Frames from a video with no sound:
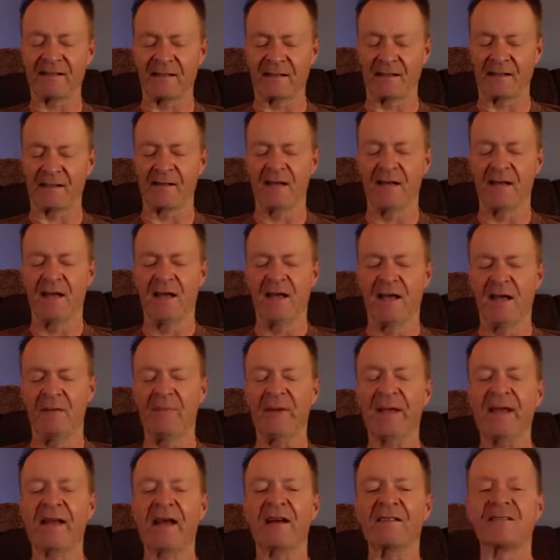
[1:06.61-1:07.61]
And
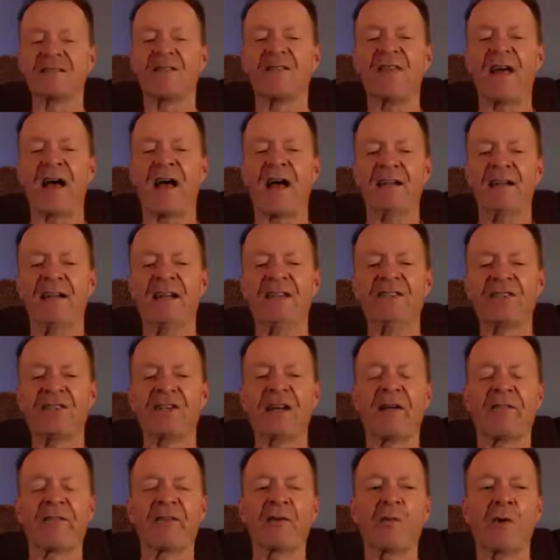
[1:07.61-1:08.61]
because of that, each and
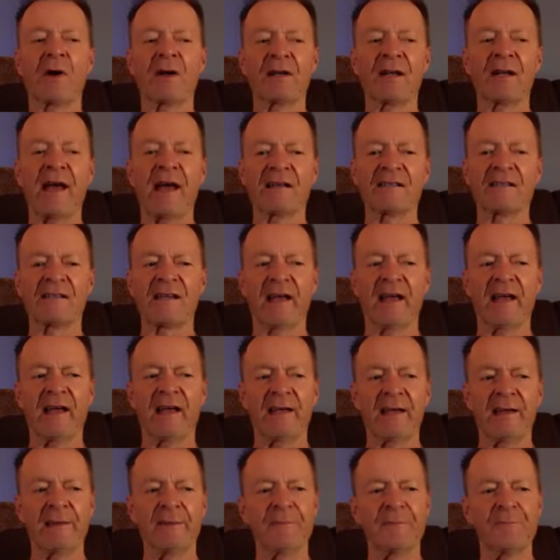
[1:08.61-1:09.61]
every one has
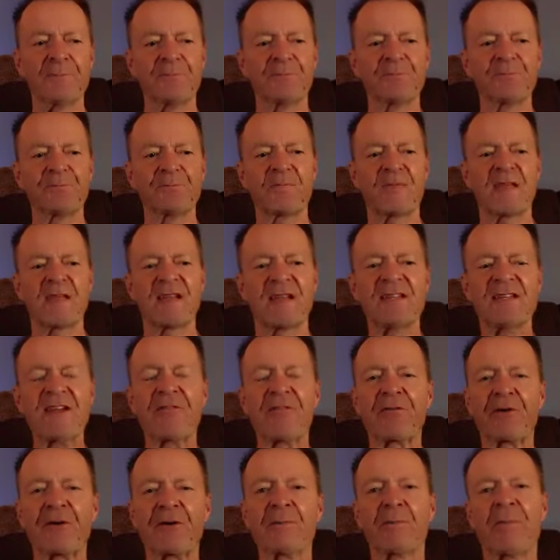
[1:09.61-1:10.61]
a
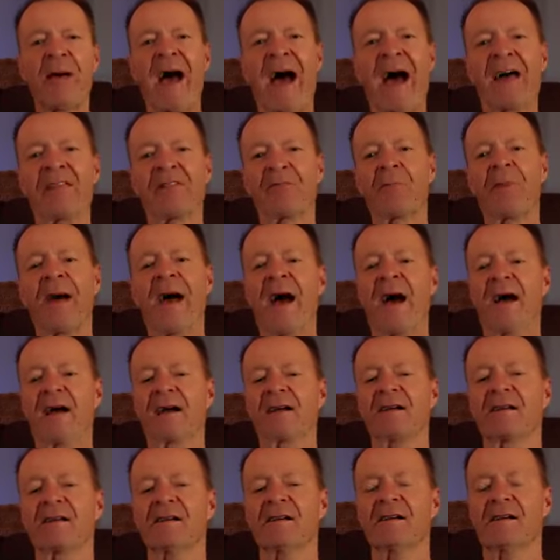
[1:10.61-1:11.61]
different path
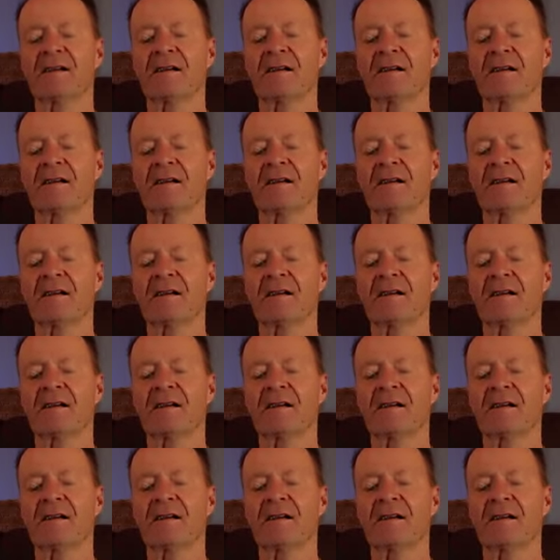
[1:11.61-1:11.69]
back.